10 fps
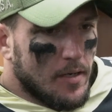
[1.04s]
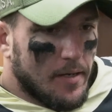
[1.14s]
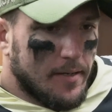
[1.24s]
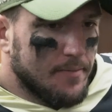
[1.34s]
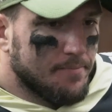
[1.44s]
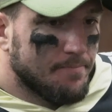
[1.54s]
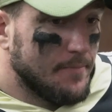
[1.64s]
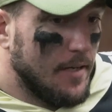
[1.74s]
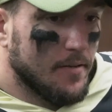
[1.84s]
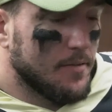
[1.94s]

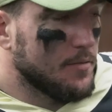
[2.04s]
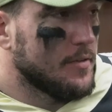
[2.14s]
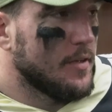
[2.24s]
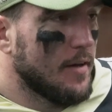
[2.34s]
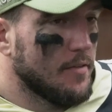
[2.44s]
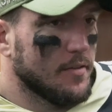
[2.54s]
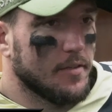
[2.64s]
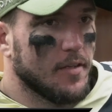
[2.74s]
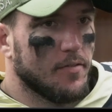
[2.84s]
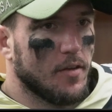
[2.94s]
Yeah, it was obviously a
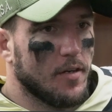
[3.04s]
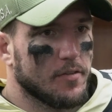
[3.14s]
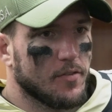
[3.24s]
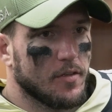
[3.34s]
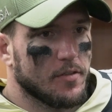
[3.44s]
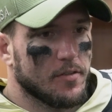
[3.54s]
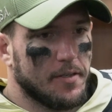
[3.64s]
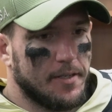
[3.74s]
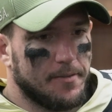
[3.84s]
tough loss for us.